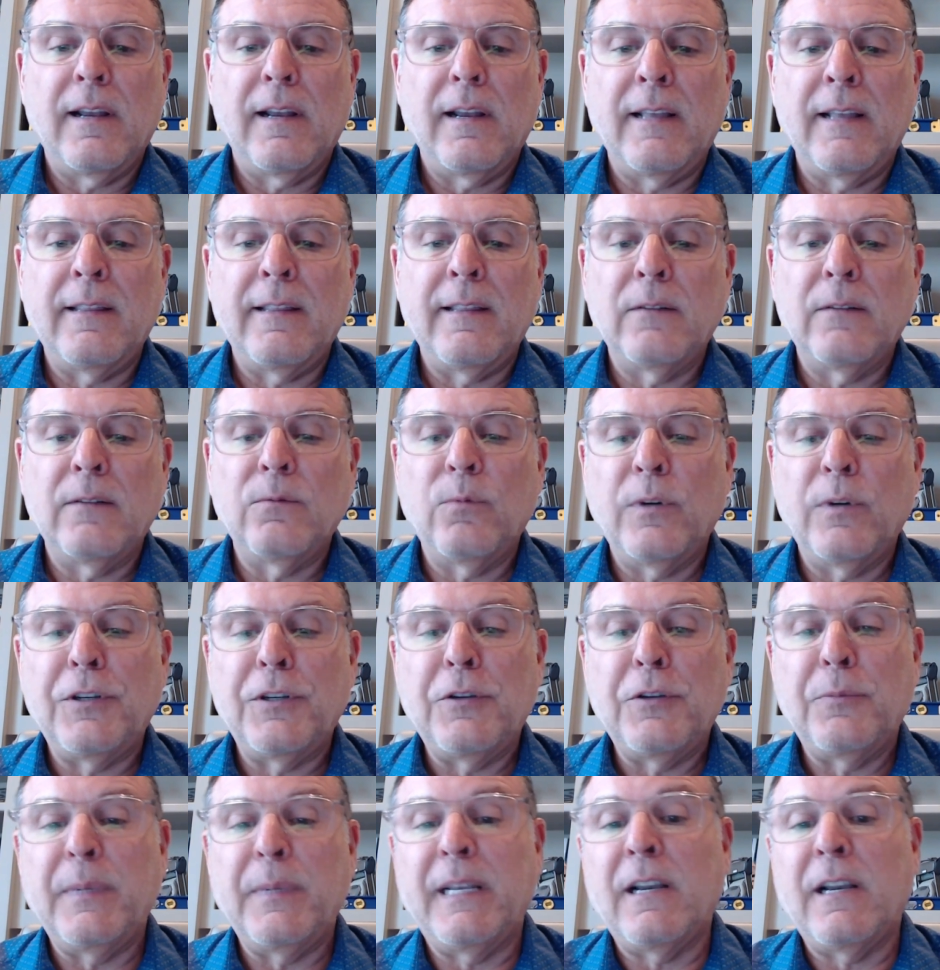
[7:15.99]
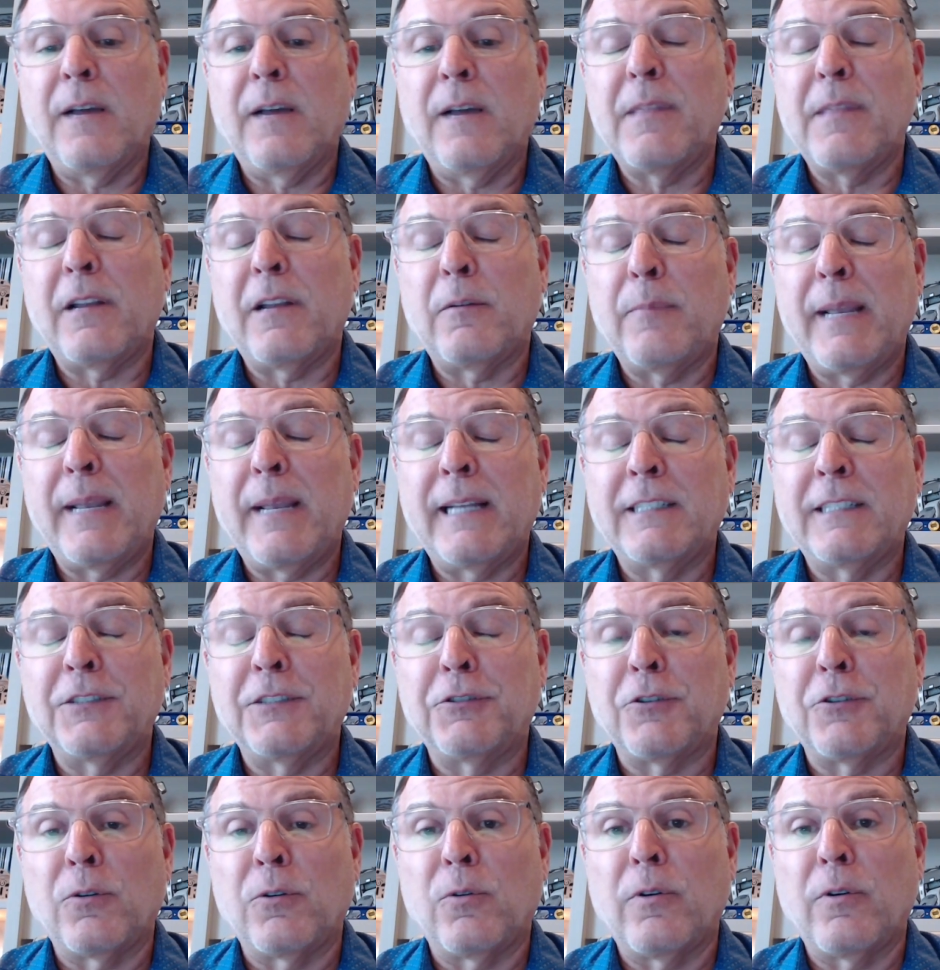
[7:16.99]
And then when you become their
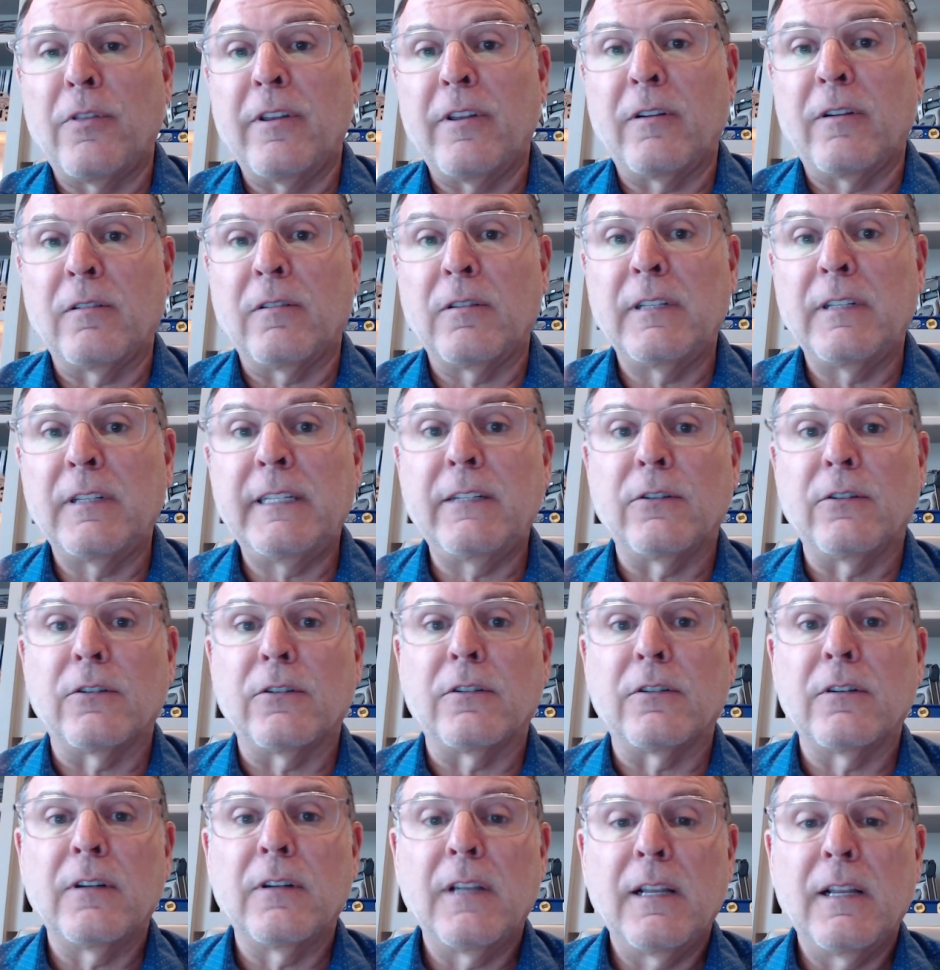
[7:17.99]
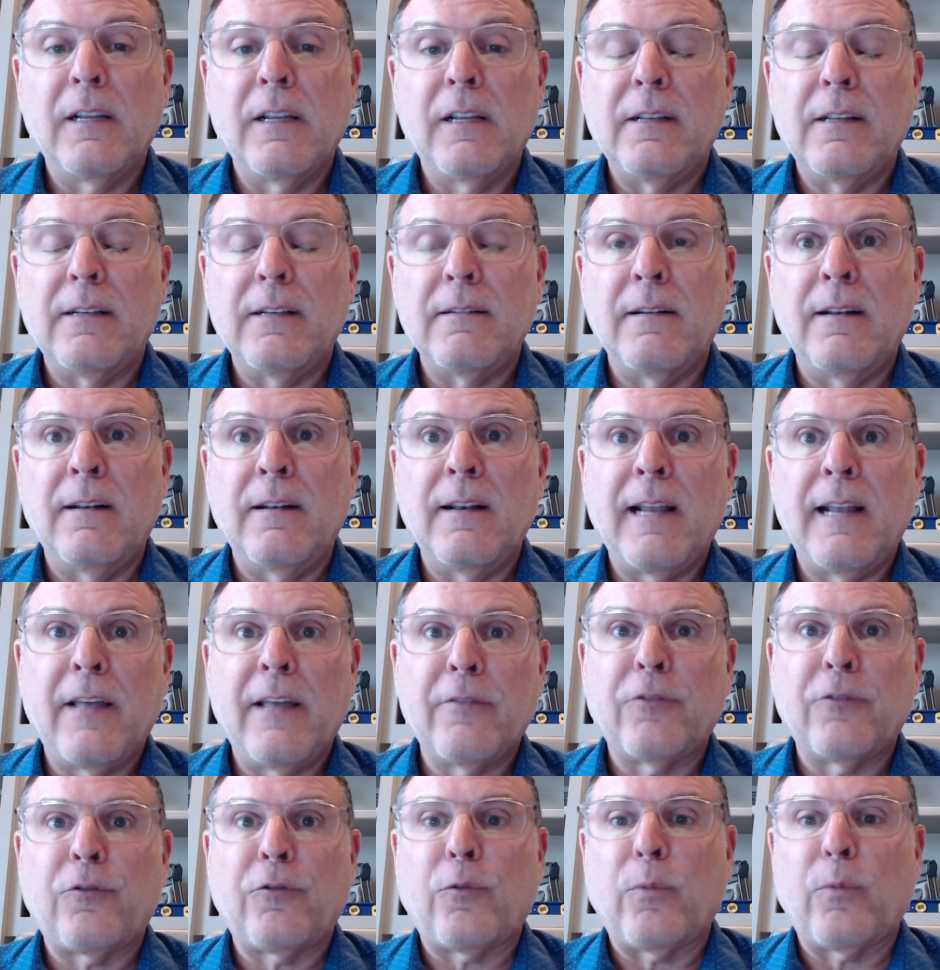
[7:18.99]
manager or their leader, now
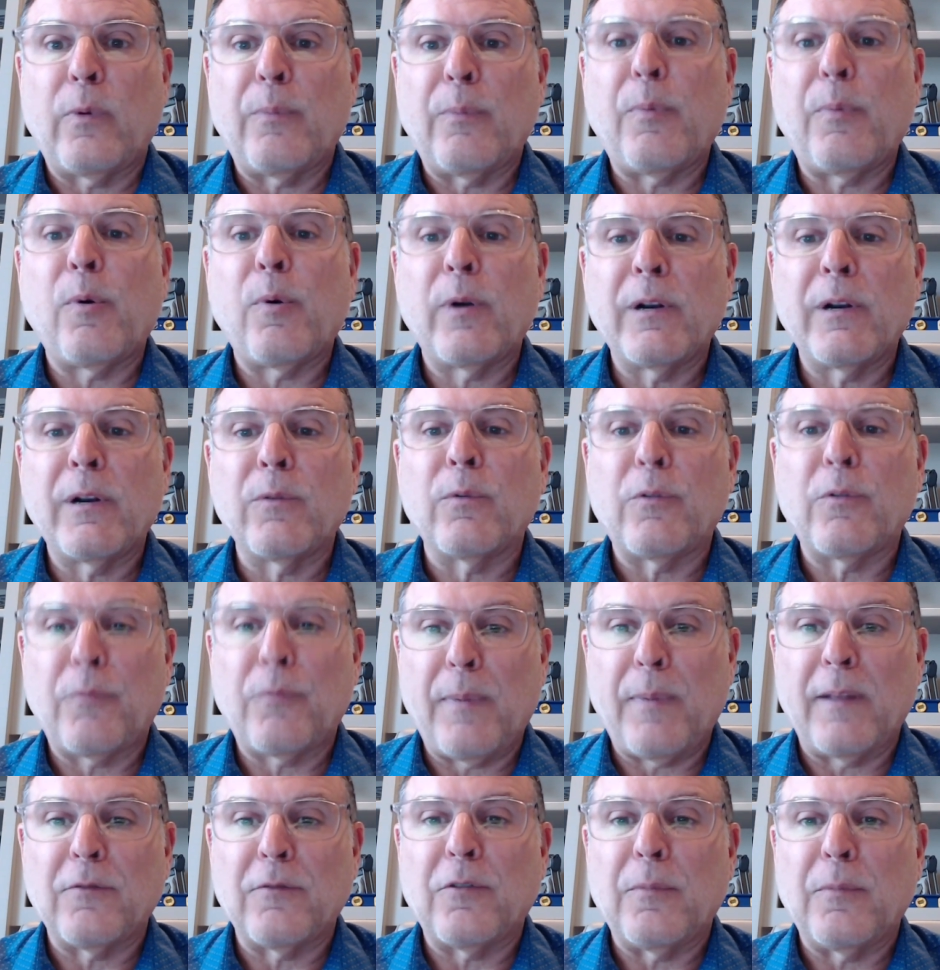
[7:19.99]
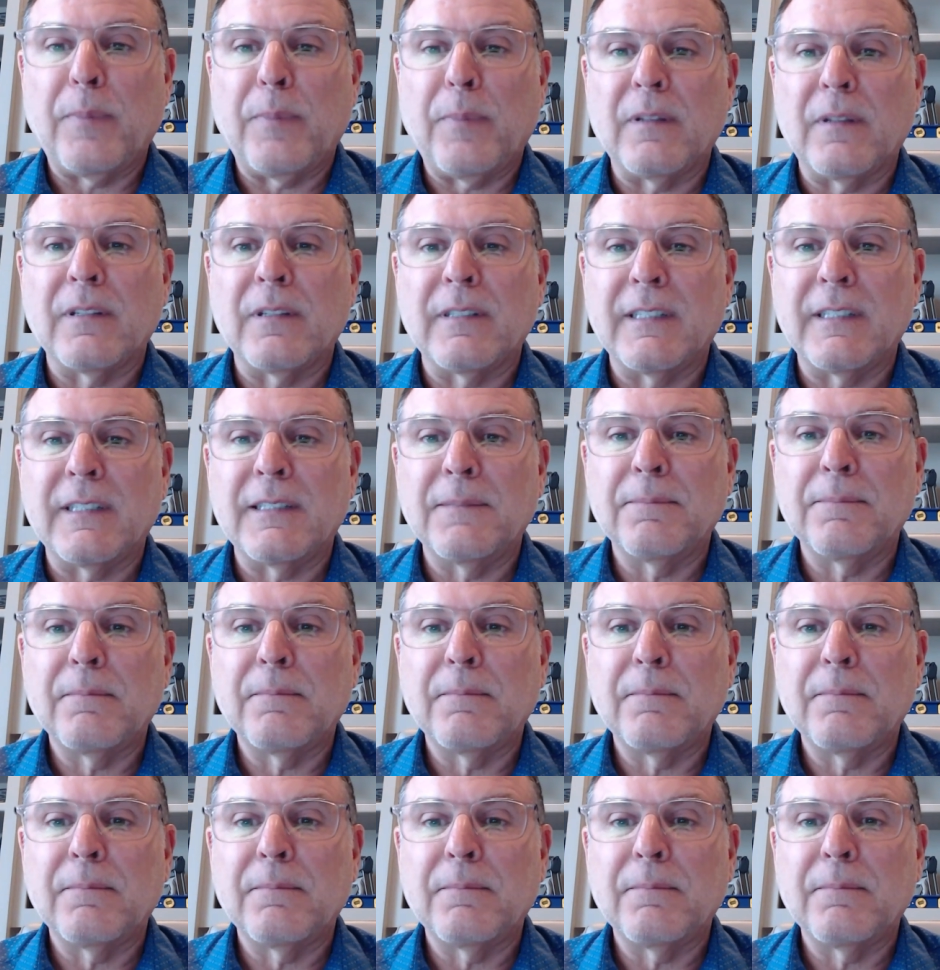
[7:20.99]
there's a reporting responsibility.